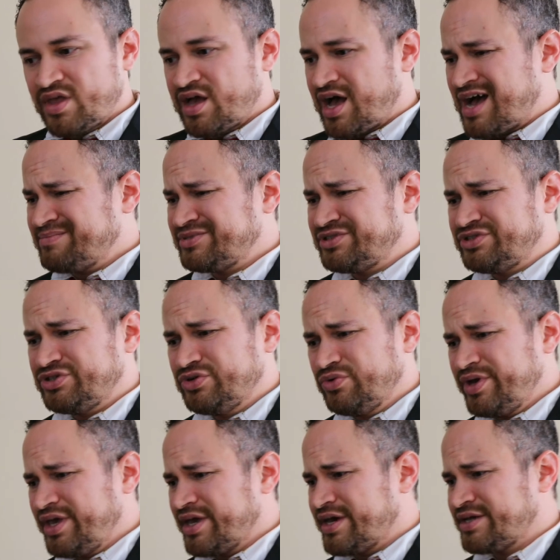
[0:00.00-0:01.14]
I'm
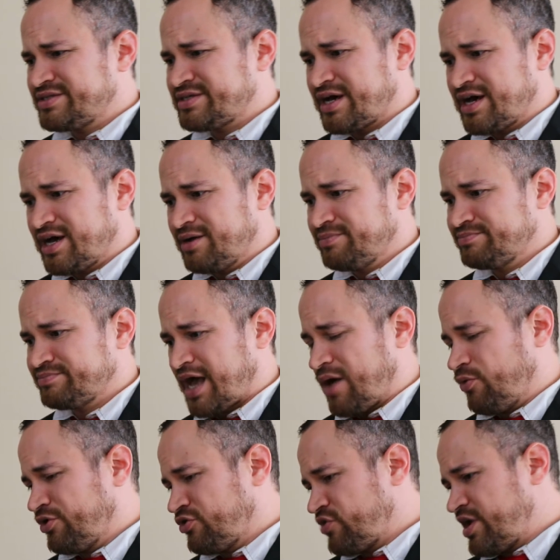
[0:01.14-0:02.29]
doing it. I
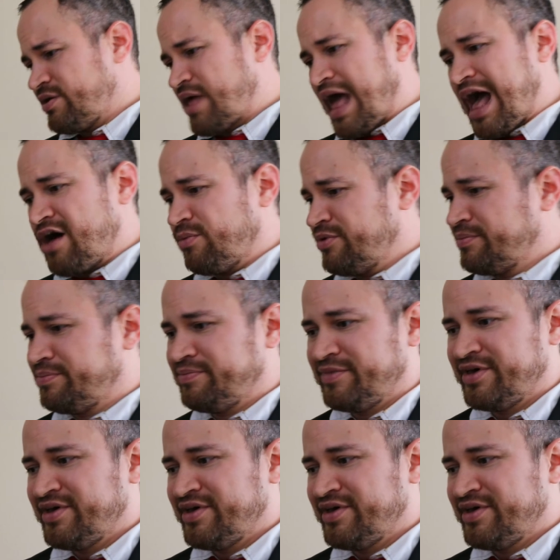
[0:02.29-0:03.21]
would create an album.